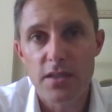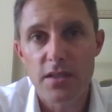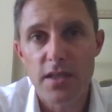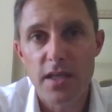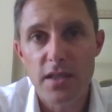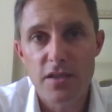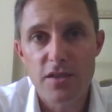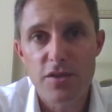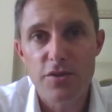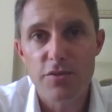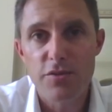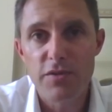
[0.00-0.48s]
and
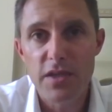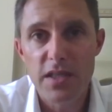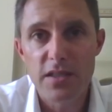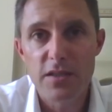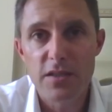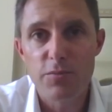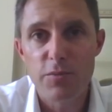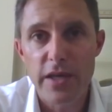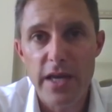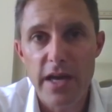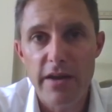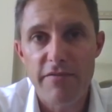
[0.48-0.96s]
hence the
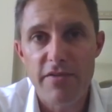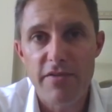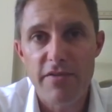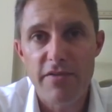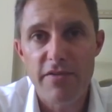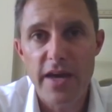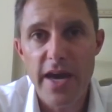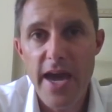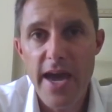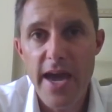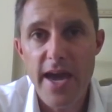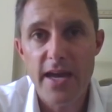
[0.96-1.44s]
reason we have
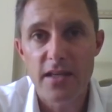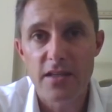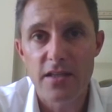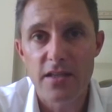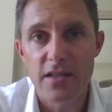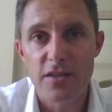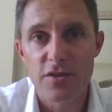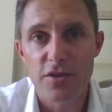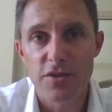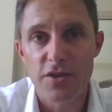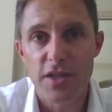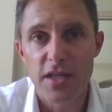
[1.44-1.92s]
that
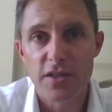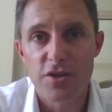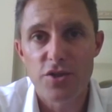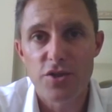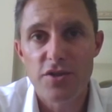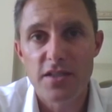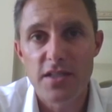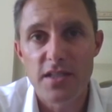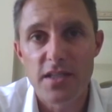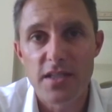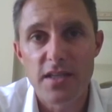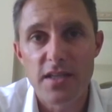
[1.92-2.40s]
hand on our
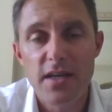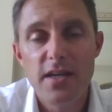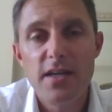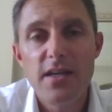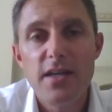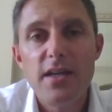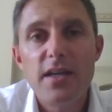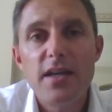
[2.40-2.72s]
jersey.